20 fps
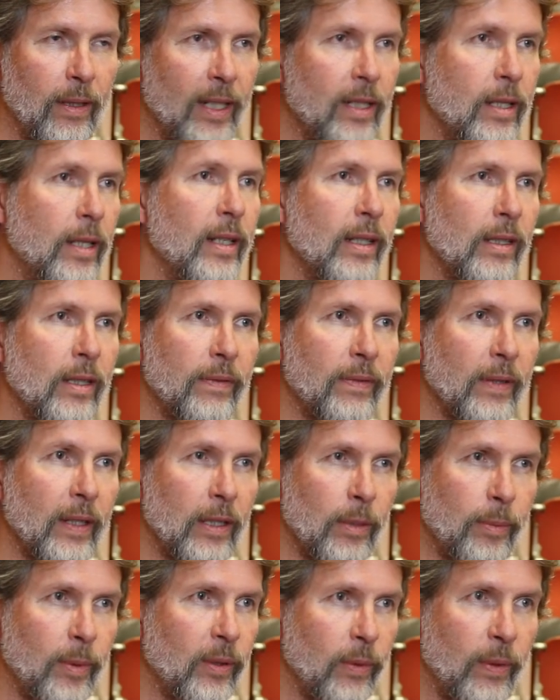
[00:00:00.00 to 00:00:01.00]
it's the
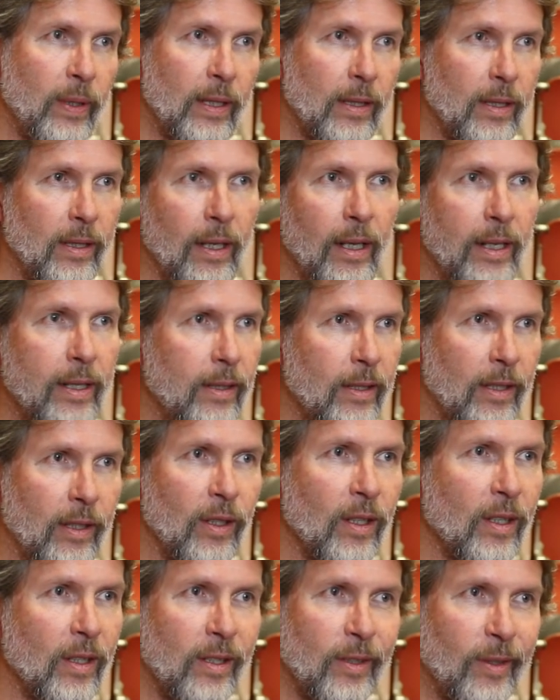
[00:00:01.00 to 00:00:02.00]
interface between science and
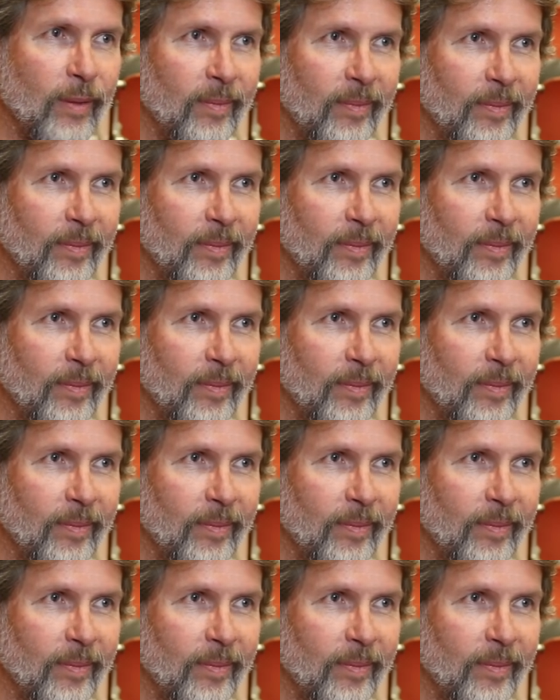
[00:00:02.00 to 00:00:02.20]
art.